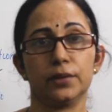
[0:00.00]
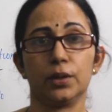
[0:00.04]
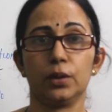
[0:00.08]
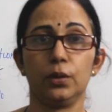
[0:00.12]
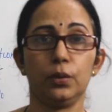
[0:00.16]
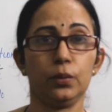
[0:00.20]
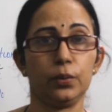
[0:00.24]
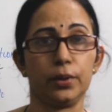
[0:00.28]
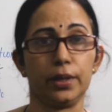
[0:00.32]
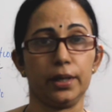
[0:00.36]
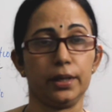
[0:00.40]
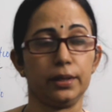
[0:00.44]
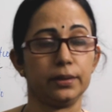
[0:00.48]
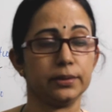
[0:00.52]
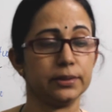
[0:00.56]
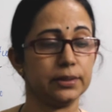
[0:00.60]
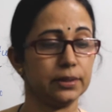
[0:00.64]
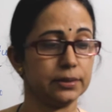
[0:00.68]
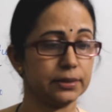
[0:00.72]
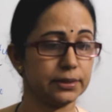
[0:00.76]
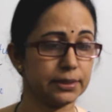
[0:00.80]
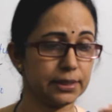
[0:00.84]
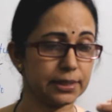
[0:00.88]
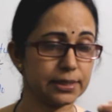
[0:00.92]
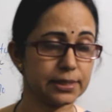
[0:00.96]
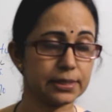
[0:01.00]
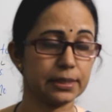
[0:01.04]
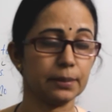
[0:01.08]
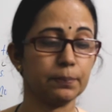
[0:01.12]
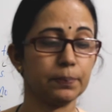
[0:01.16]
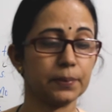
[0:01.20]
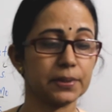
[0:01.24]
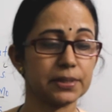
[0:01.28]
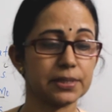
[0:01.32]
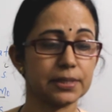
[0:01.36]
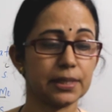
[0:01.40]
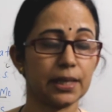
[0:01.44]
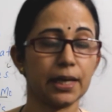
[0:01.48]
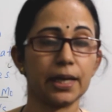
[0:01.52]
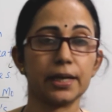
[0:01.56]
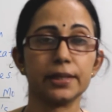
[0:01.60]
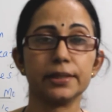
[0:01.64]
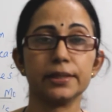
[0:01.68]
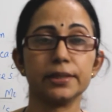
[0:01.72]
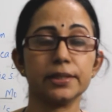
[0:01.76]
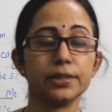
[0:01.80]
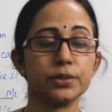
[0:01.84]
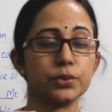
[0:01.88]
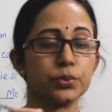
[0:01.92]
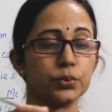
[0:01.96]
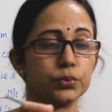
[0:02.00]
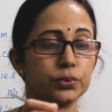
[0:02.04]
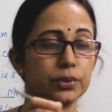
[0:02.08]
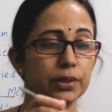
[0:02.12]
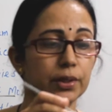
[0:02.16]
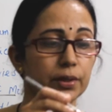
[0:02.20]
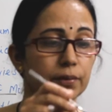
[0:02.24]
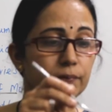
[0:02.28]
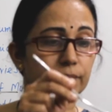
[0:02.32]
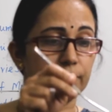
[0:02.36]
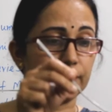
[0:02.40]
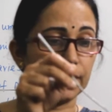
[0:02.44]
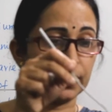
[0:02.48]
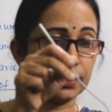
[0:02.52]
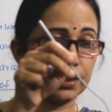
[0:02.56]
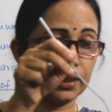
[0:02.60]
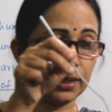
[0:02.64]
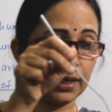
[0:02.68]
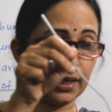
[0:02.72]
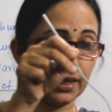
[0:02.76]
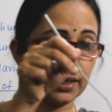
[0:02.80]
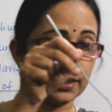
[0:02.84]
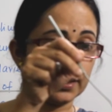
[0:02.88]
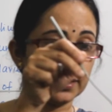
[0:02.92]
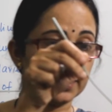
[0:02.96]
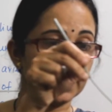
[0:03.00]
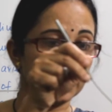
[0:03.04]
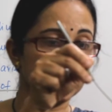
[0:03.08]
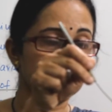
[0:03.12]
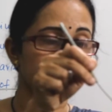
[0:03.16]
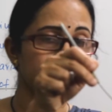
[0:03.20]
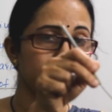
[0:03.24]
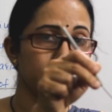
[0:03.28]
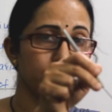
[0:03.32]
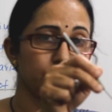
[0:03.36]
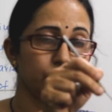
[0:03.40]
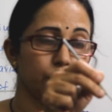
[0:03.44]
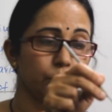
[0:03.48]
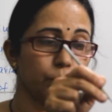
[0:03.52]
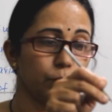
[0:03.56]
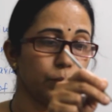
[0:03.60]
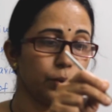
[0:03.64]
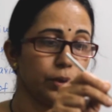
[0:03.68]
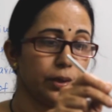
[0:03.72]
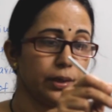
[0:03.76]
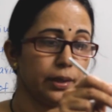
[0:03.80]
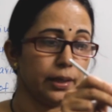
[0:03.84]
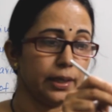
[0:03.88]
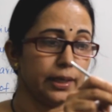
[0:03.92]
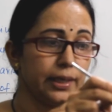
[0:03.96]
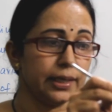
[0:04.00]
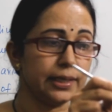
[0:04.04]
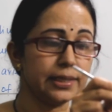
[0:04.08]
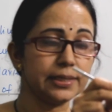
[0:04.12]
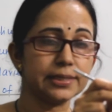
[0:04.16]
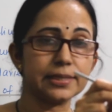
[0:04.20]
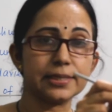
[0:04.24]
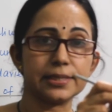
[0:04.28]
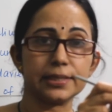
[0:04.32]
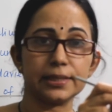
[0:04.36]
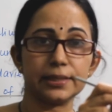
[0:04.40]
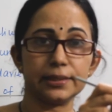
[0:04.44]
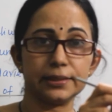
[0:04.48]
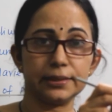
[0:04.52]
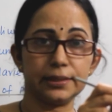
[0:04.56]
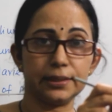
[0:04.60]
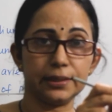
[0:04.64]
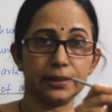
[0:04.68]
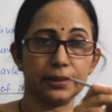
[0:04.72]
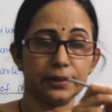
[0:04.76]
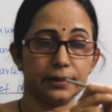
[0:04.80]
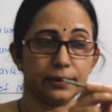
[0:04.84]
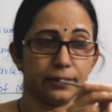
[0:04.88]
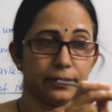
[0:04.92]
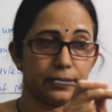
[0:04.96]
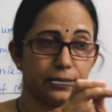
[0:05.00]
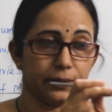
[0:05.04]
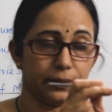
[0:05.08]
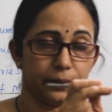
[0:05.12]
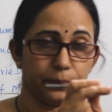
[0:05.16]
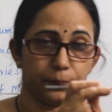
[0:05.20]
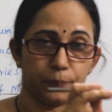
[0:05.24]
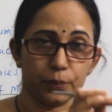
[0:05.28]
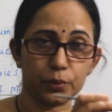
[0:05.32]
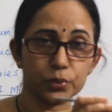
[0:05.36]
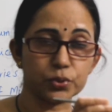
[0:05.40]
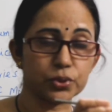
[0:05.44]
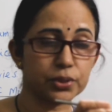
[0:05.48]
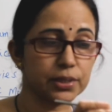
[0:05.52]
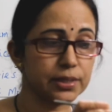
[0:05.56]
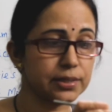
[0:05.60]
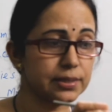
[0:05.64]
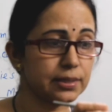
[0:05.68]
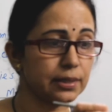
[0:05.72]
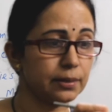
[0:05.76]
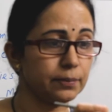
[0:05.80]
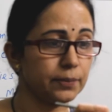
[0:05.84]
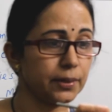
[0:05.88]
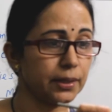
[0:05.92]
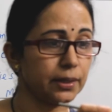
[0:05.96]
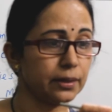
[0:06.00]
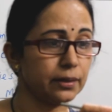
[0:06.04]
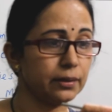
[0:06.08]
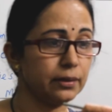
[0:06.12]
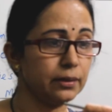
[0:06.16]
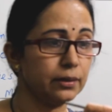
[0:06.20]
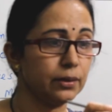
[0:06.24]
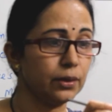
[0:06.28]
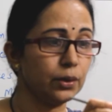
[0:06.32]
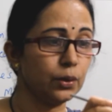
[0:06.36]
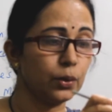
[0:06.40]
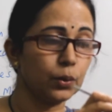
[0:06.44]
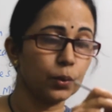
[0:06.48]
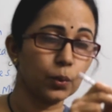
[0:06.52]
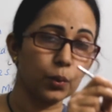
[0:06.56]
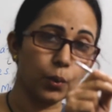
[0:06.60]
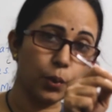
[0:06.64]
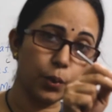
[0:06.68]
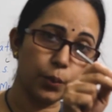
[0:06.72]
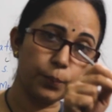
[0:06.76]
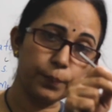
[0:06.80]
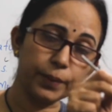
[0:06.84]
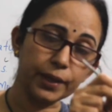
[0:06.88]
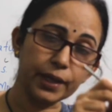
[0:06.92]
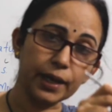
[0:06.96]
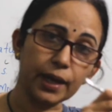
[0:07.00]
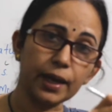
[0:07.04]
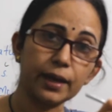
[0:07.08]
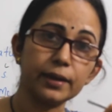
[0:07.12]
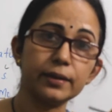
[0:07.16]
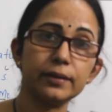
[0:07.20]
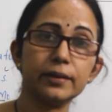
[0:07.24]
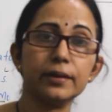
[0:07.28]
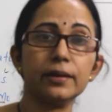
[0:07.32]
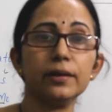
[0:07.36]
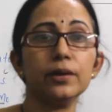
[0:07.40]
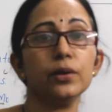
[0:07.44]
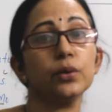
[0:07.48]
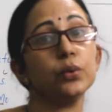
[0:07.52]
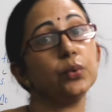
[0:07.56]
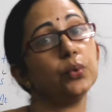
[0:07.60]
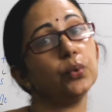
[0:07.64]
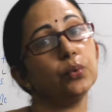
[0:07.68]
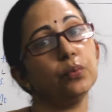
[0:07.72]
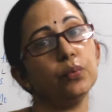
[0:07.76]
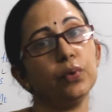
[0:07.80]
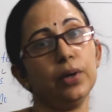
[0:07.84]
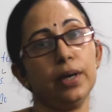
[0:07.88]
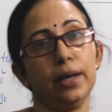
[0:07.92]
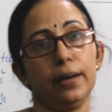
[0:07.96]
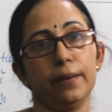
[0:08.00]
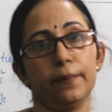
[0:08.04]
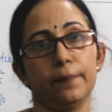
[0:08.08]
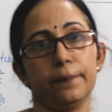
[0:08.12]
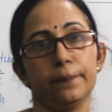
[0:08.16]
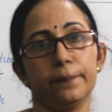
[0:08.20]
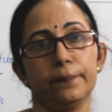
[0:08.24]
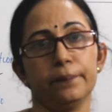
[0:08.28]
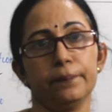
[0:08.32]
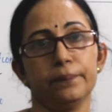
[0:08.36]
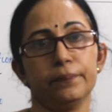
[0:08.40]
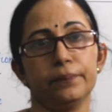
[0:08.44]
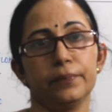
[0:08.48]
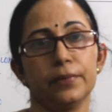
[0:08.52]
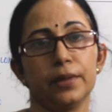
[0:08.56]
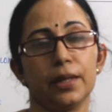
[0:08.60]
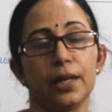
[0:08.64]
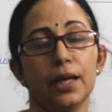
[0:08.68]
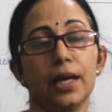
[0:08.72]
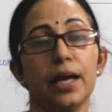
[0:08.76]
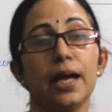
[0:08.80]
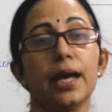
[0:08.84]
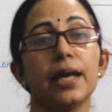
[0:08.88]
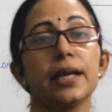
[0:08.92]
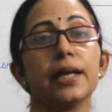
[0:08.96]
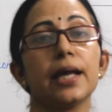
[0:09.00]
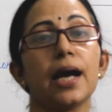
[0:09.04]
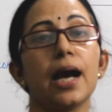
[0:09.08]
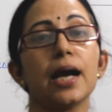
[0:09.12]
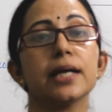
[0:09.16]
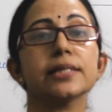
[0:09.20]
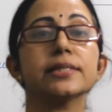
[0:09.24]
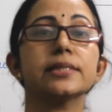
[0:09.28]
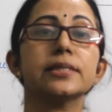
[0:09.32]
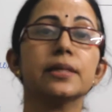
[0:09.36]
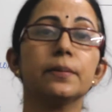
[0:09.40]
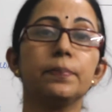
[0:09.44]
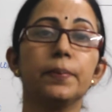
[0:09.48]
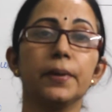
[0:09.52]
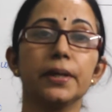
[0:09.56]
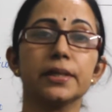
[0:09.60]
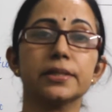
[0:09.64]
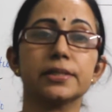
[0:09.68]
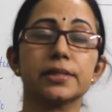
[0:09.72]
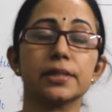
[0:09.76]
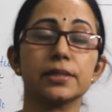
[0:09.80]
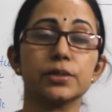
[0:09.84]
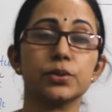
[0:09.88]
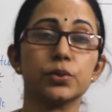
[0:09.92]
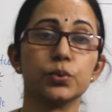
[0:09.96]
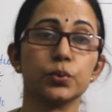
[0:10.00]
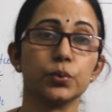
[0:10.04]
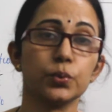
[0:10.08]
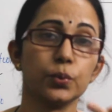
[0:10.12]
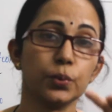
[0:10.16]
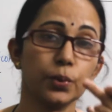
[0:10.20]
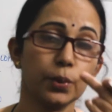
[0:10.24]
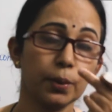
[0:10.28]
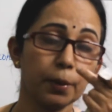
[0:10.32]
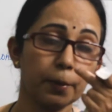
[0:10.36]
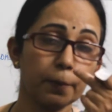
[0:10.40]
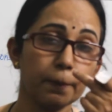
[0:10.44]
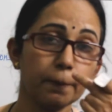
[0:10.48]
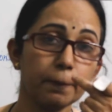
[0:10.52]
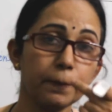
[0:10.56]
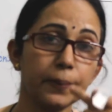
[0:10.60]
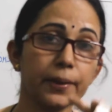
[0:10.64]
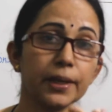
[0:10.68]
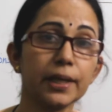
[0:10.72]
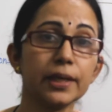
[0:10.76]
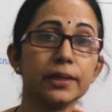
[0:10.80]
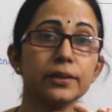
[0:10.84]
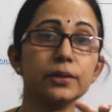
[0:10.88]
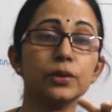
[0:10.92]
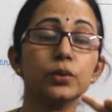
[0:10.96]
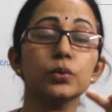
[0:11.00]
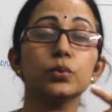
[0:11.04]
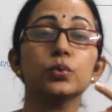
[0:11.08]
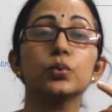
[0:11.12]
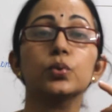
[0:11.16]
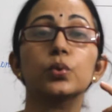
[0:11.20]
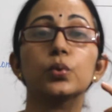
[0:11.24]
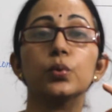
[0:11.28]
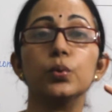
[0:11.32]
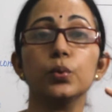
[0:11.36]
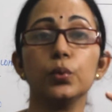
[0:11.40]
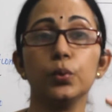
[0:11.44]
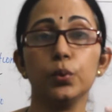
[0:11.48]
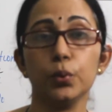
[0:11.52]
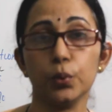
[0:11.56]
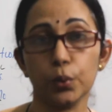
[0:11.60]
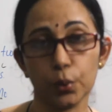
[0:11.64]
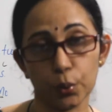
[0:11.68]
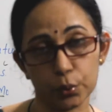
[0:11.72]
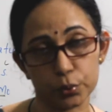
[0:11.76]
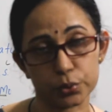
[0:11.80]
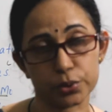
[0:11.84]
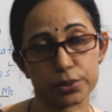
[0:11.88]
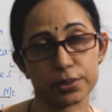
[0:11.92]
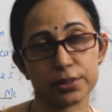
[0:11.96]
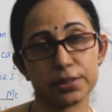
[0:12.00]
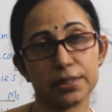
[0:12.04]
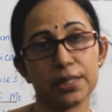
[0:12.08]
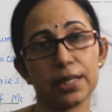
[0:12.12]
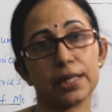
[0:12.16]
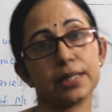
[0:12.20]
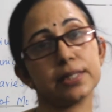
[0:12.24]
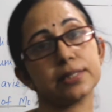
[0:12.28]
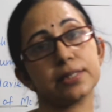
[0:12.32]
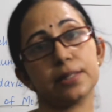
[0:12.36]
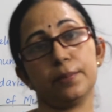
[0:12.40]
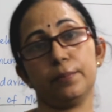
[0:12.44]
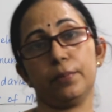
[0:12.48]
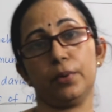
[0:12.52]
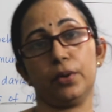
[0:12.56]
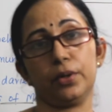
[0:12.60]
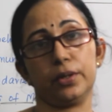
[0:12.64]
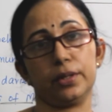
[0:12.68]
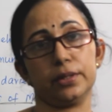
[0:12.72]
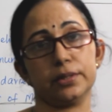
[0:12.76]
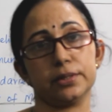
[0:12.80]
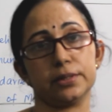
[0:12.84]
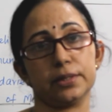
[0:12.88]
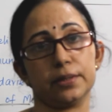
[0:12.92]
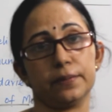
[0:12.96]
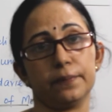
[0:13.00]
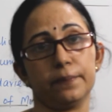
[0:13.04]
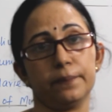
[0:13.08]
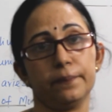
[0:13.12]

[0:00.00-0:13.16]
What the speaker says: Okay, just depress the anterior 2/3 of tongue, and then you insert the postnasal mirror, go behind the uvula, and ask the patient to breathe through nose. That is important.